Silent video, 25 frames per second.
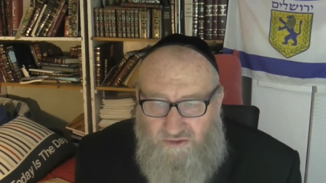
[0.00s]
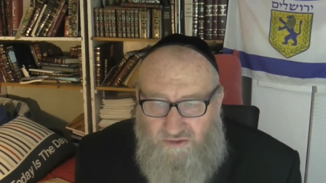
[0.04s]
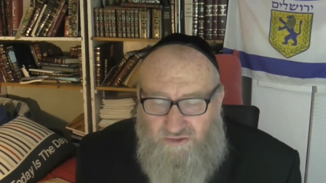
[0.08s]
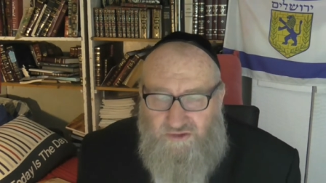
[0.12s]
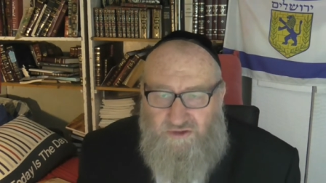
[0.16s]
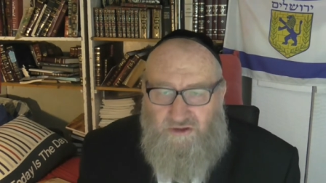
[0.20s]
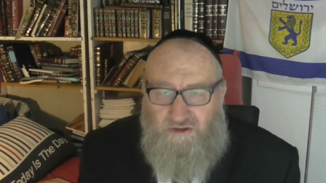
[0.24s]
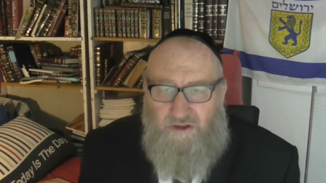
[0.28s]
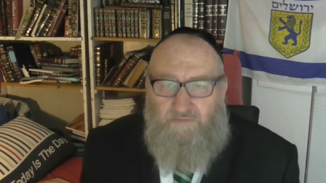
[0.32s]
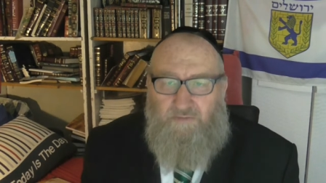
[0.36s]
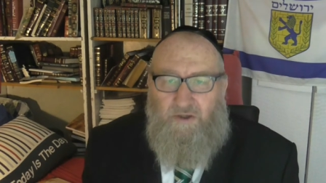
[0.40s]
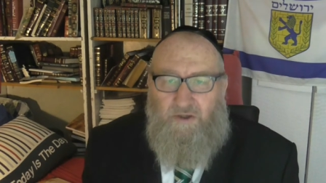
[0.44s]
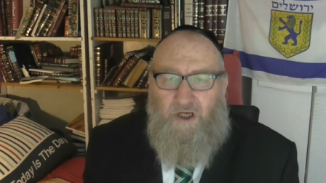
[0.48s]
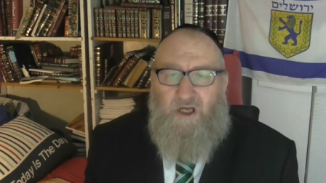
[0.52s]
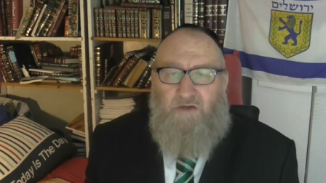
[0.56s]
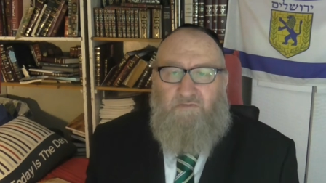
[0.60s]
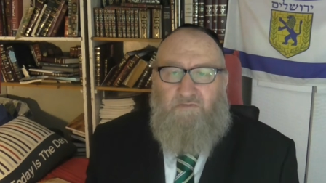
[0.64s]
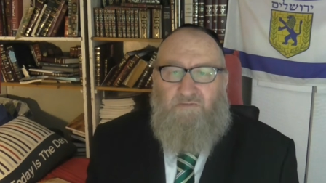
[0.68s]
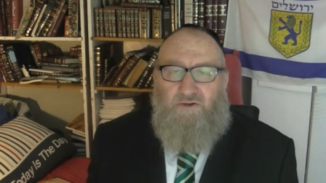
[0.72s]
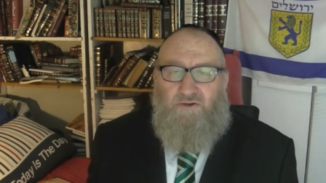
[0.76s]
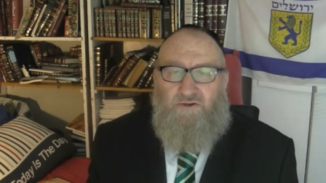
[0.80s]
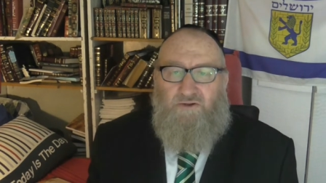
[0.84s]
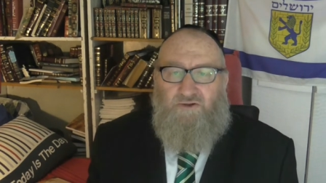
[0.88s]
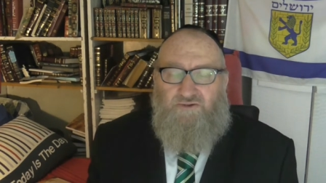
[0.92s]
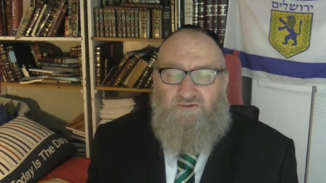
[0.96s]
through the
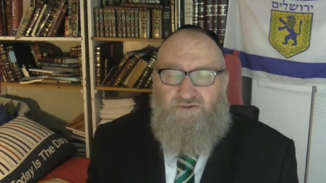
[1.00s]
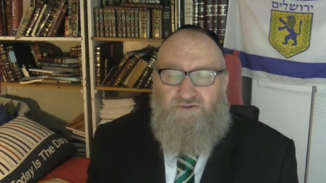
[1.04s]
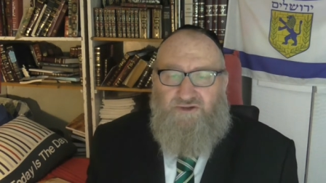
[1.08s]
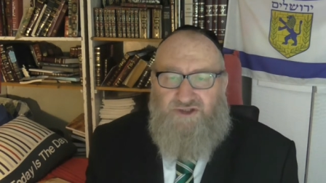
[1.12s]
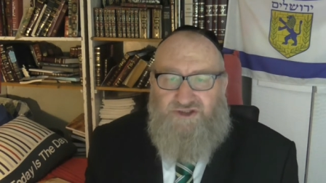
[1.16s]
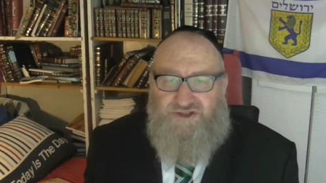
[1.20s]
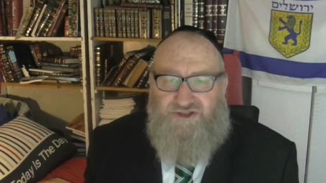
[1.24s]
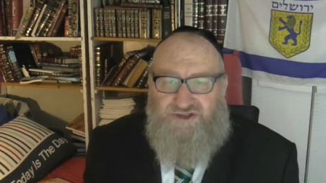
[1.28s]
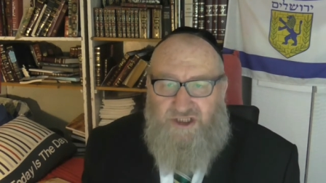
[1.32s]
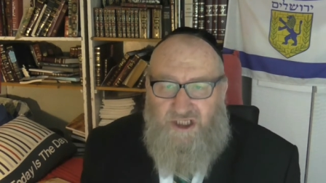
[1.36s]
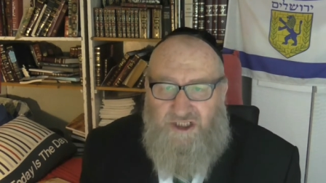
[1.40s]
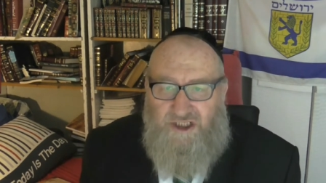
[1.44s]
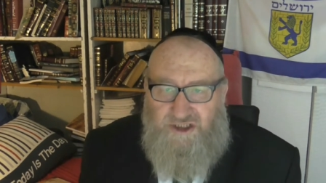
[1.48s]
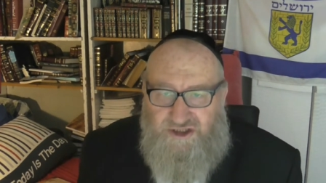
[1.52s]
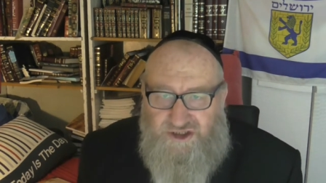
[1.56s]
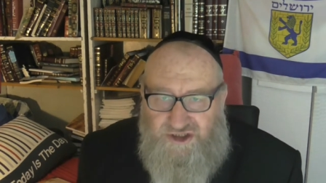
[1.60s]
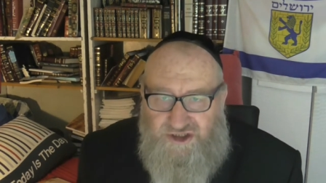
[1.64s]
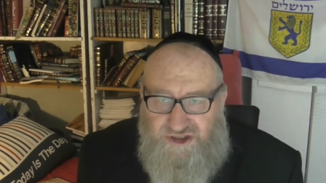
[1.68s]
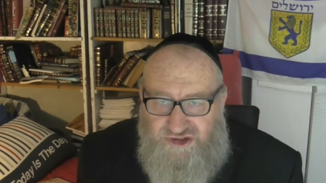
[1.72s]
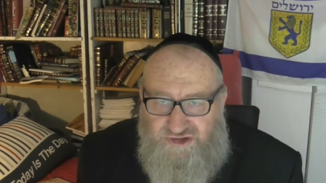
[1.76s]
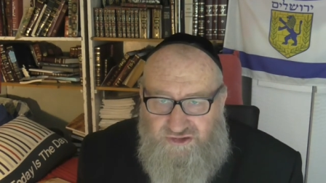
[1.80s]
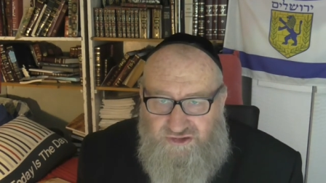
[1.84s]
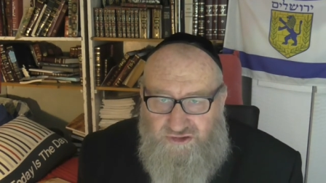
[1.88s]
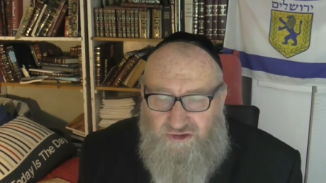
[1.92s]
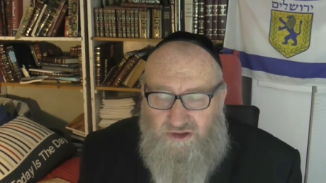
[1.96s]
Bible, through the
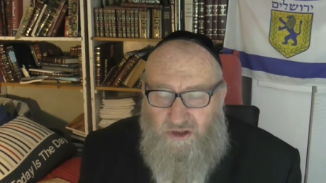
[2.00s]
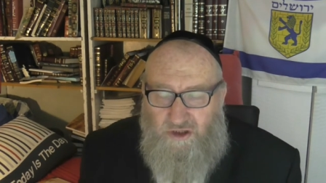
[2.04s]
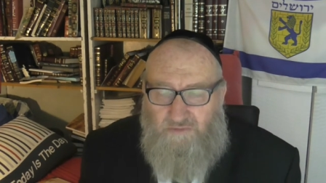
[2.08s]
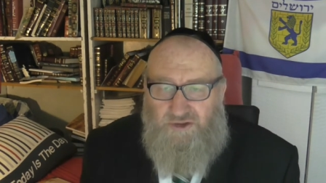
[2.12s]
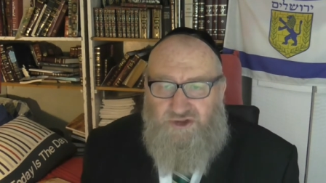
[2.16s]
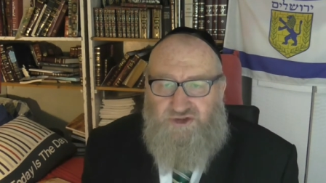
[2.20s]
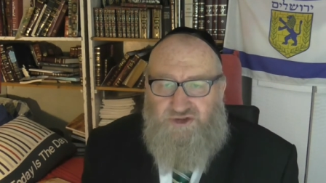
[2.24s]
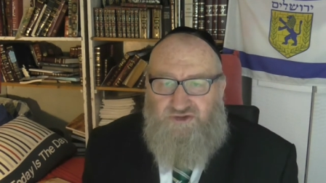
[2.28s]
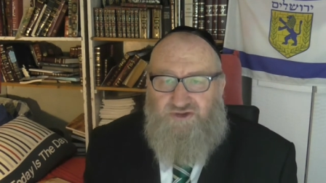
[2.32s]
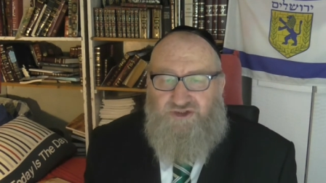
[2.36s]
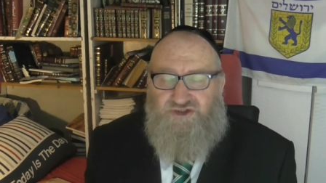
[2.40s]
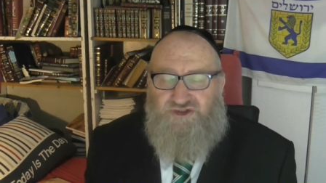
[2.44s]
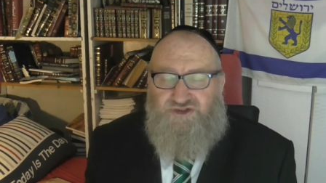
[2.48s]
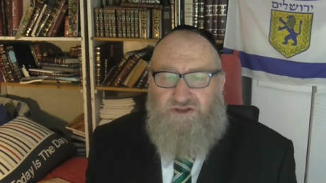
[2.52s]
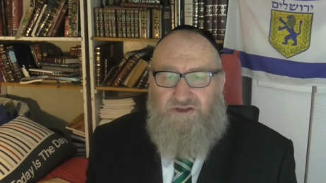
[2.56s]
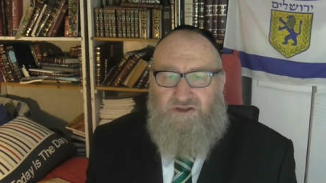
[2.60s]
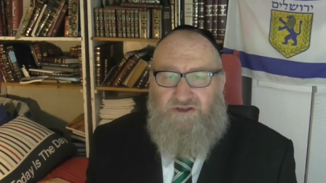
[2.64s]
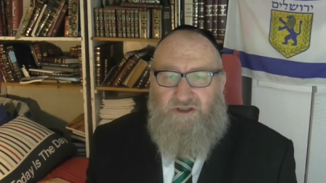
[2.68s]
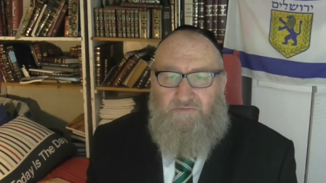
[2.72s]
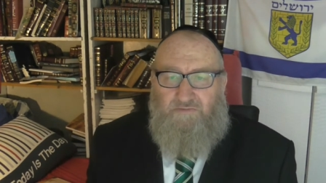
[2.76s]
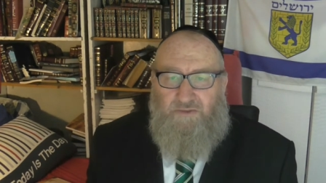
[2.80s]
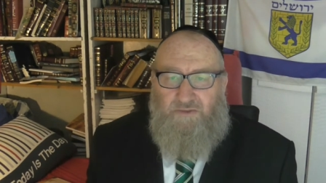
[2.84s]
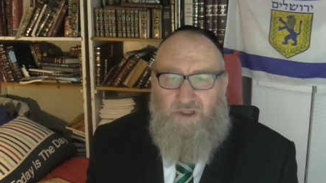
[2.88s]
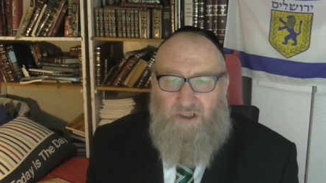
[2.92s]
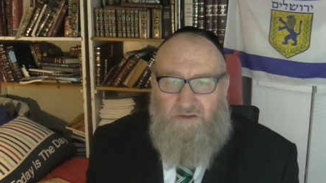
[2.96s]
sages, through commentaries on
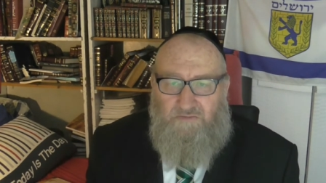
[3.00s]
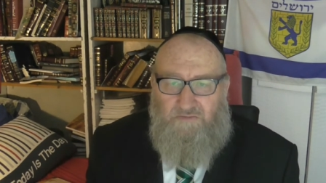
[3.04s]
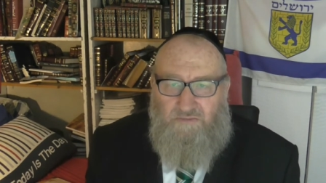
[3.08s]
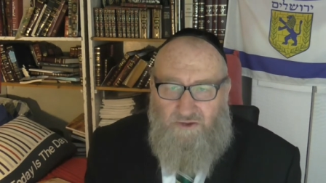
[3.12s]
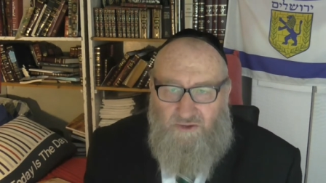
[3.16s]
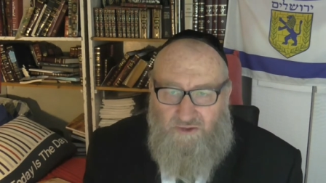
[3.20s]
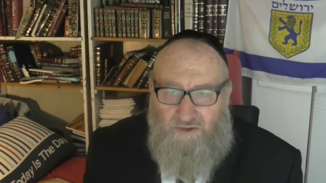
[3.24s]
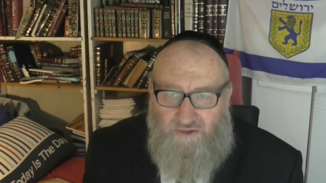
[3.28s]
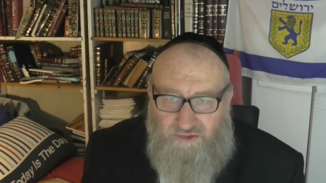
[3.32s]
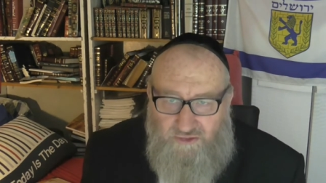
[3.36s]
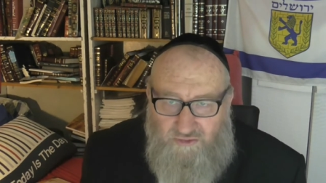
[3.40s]
the Bible,